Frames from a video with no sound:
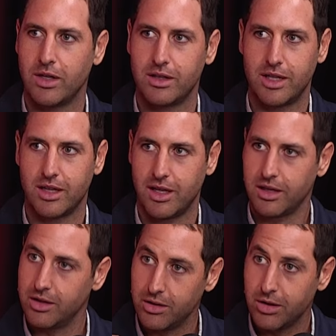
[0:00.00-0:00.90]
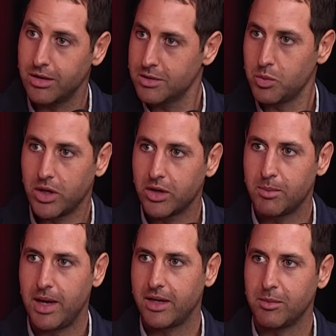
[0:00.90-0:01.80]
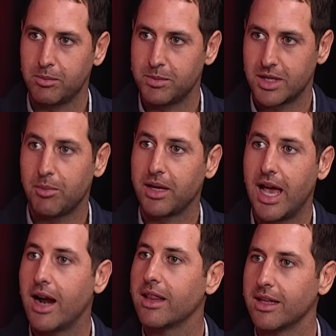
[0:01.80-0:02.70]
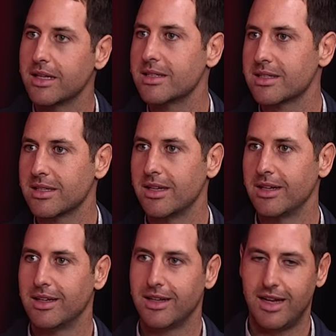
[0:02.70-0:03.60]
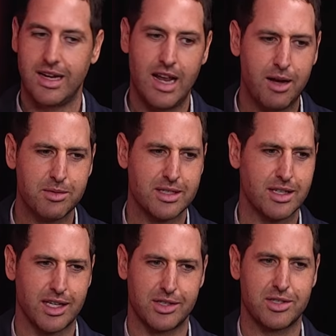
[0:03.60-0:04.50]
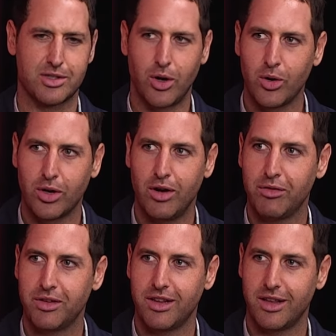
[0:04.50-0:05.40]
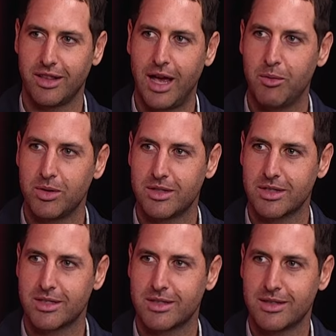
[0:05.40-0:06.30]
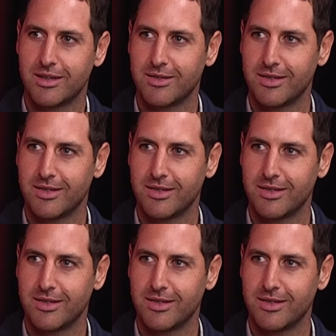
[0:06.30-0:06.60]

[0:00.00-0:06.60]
and they're like, you know, this, we're gonna make something out of this. And now I'm just like so confident that that would just